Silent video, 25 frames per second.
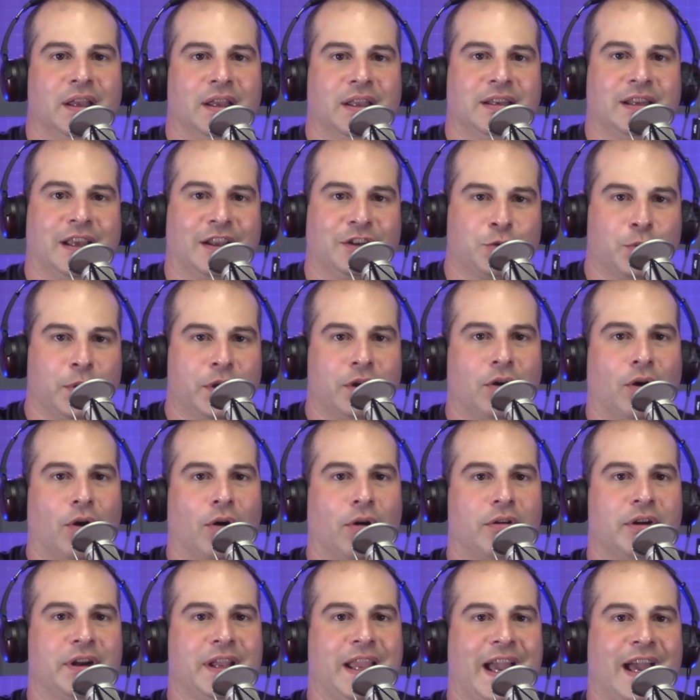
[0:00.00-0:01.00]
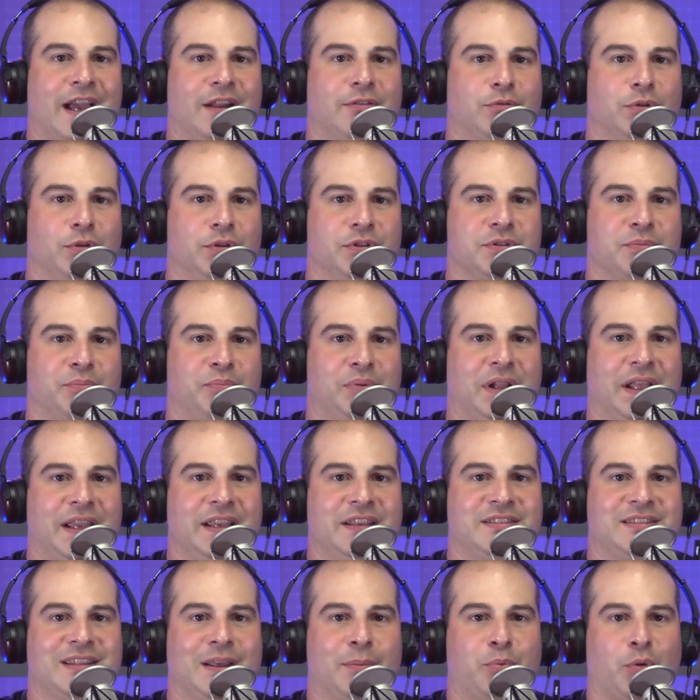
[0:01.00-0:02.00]
Now, Twitter already had rules in
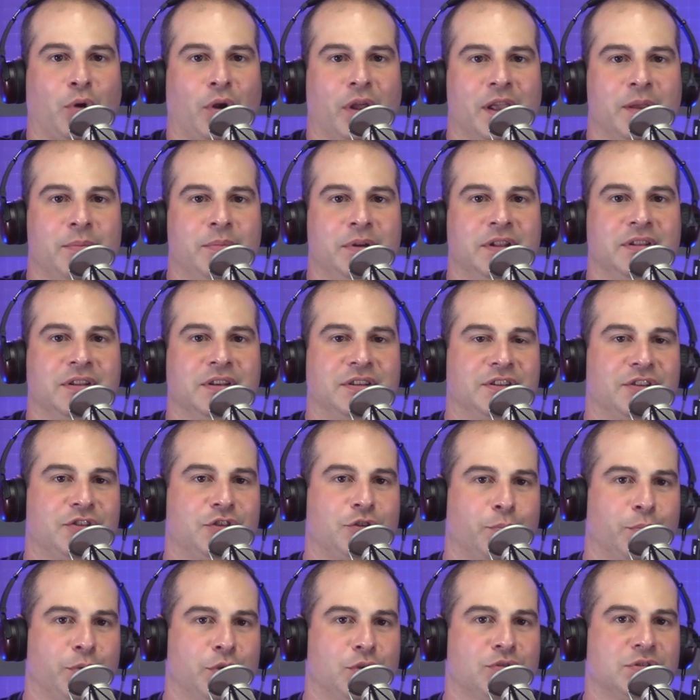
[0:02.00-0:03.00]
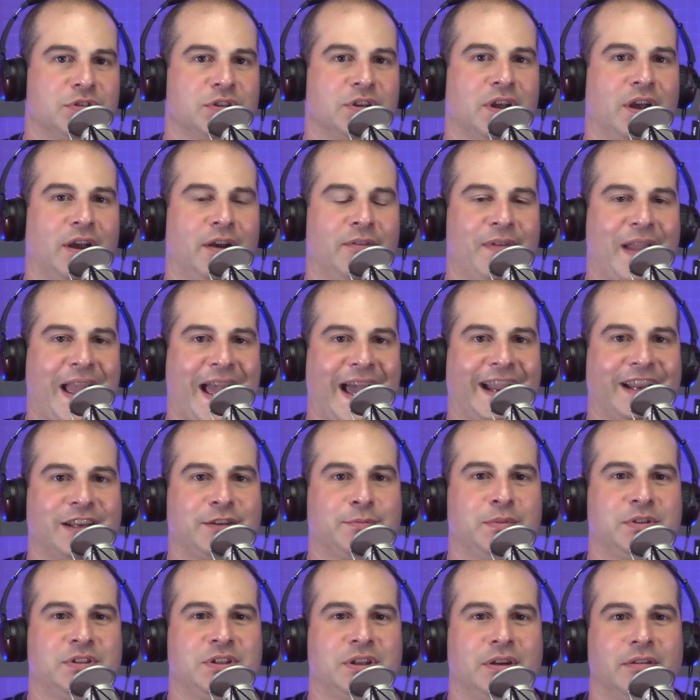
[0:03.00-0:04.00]
place that prohibited the distribution of
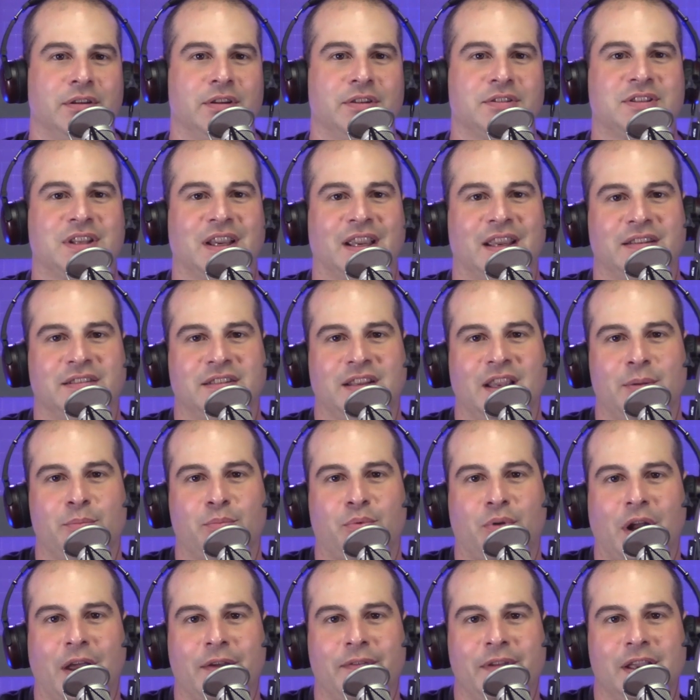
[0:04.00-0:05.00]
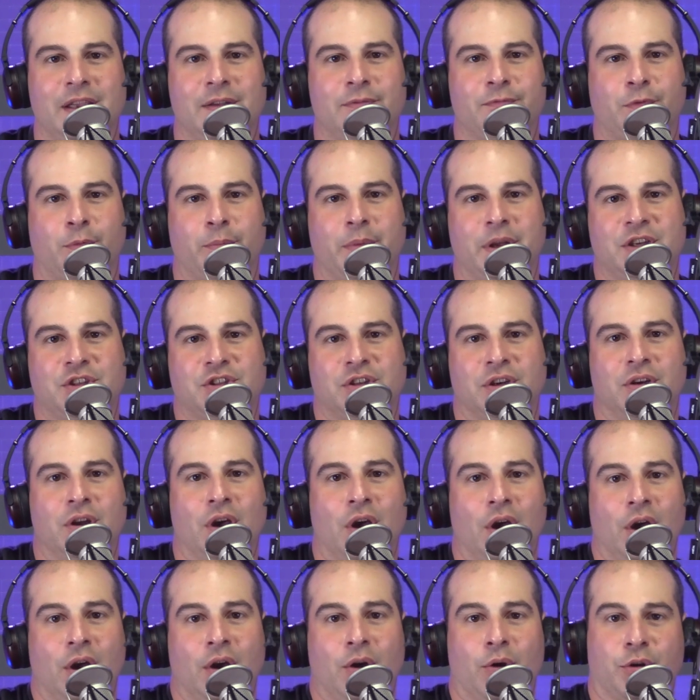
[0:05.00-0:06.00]
hacked materials that contain private information
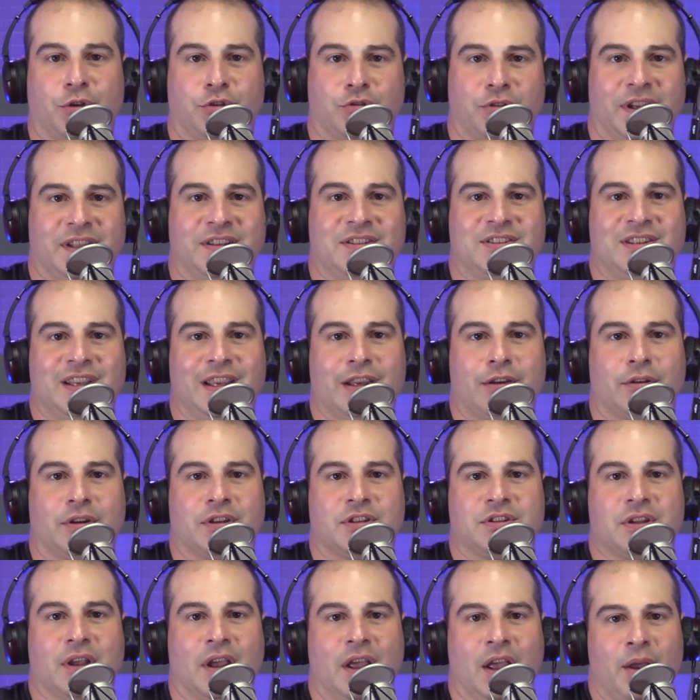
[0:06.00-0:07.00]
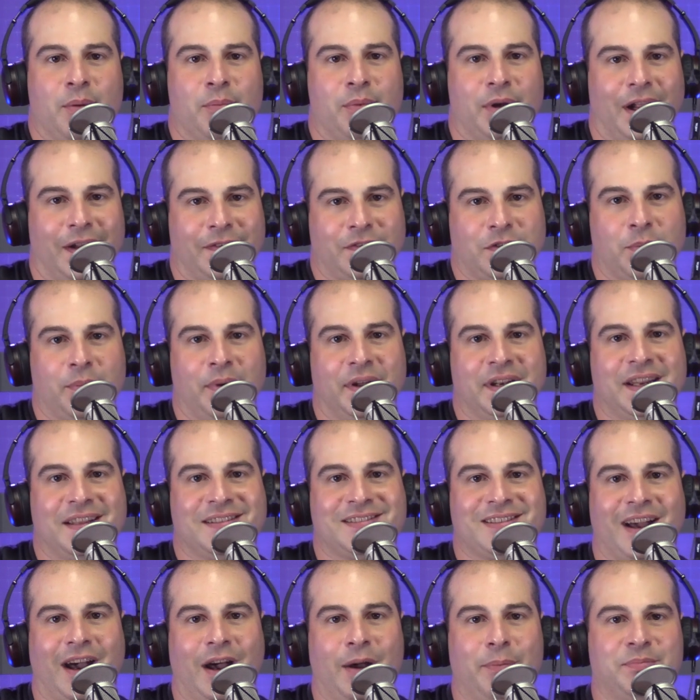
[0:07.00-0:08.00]
or trade secrets. But after
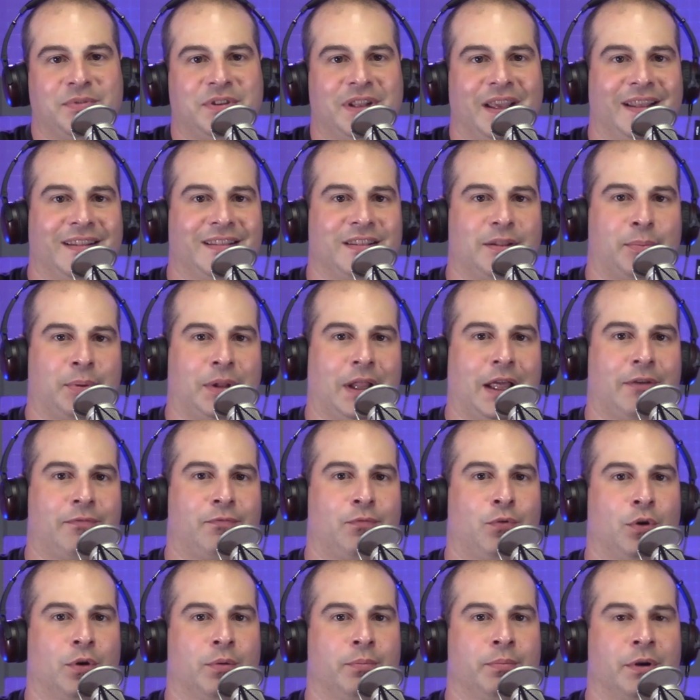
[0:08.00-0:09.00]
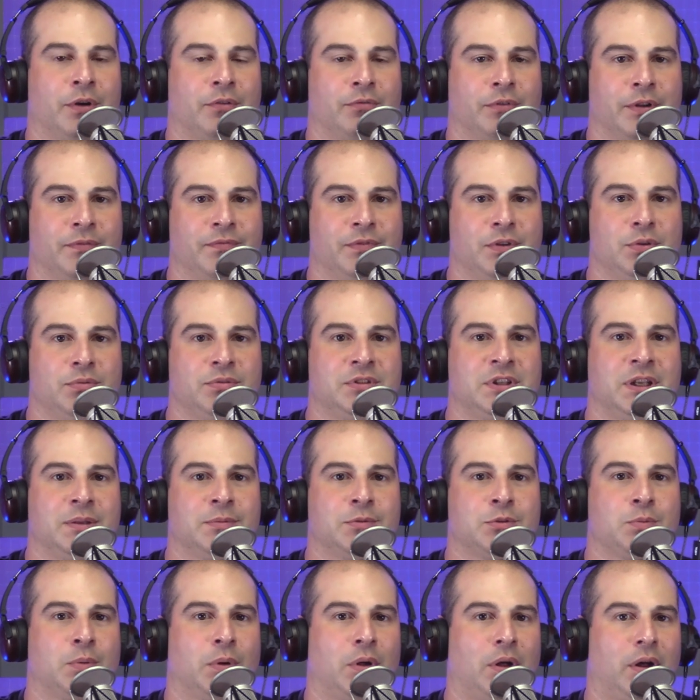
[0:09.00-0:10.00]
Monday's update, the platform review
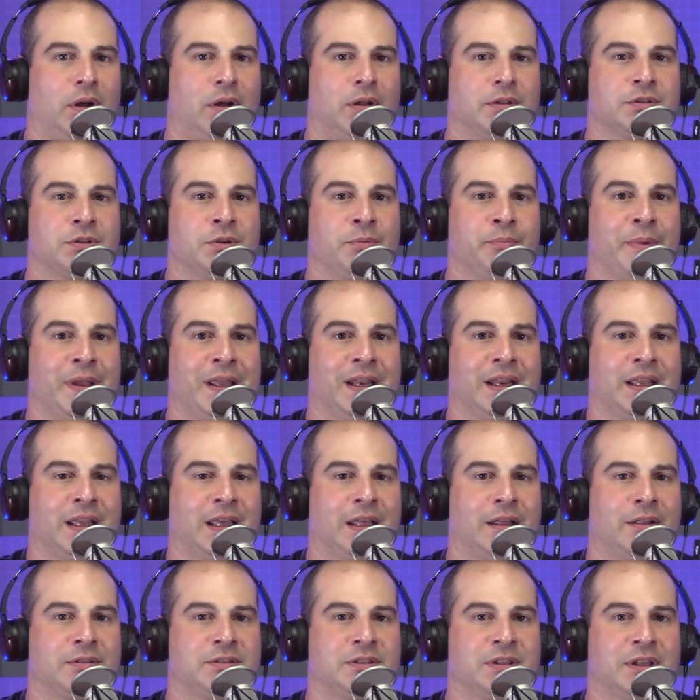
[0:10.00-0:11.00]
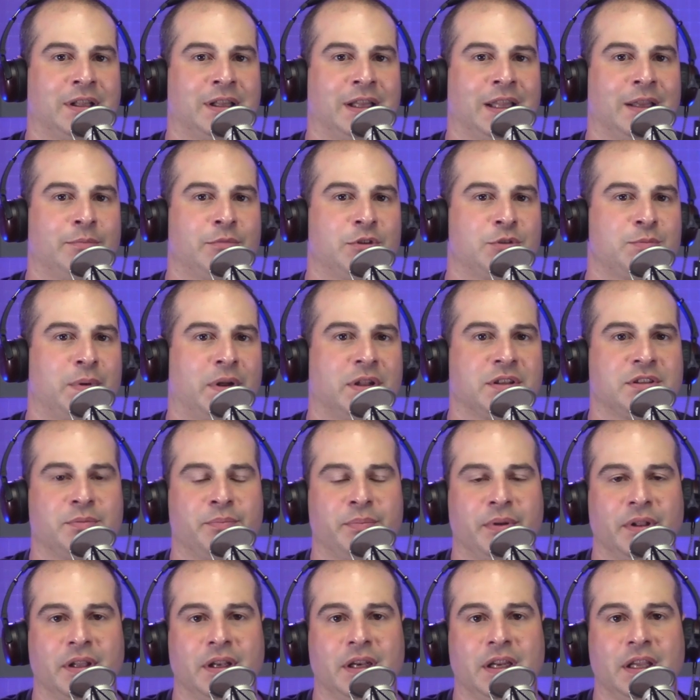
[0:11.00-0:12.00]
teams will also ban accounts that claim
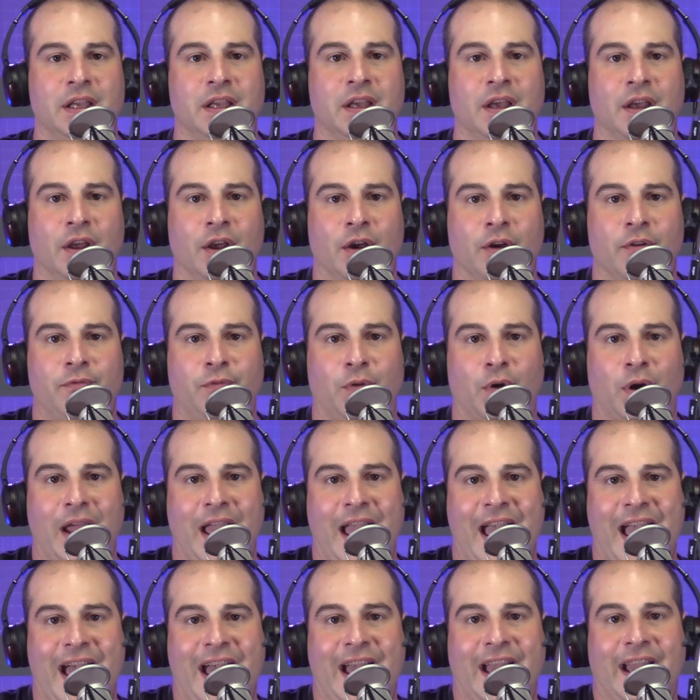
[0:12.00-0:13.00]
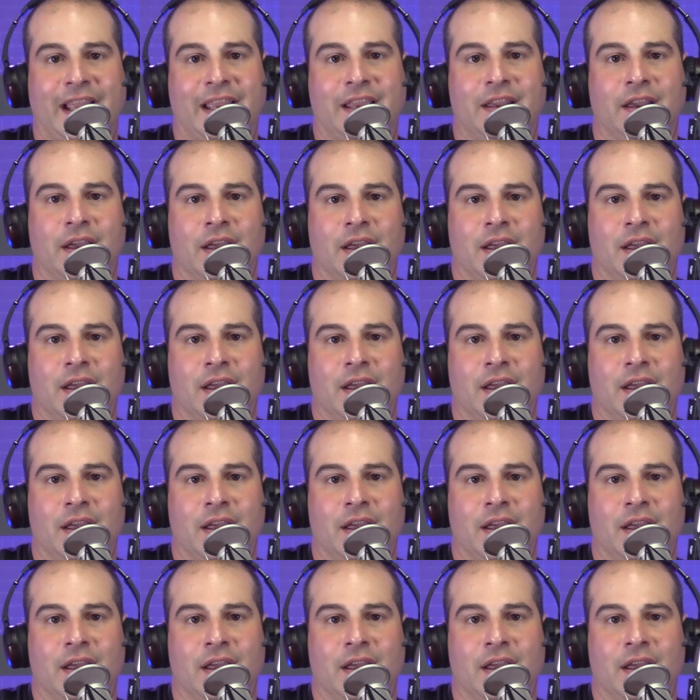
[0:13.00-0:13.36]
responsibility for a hack,